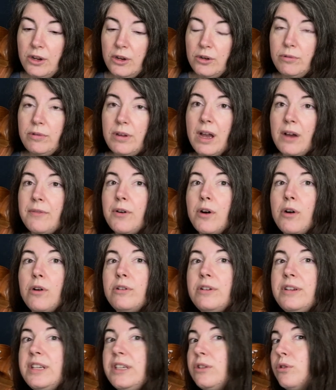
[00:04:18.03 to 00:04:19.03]
We have
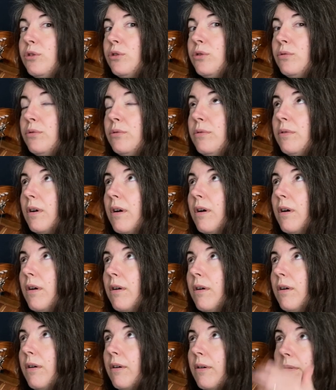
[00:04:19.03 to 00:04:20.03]
only two
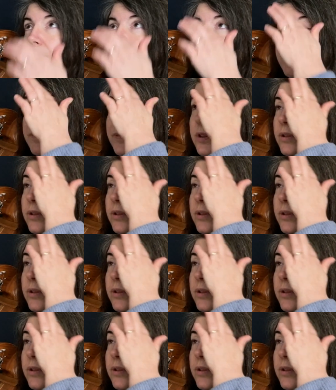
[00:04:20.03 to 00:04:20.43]
um,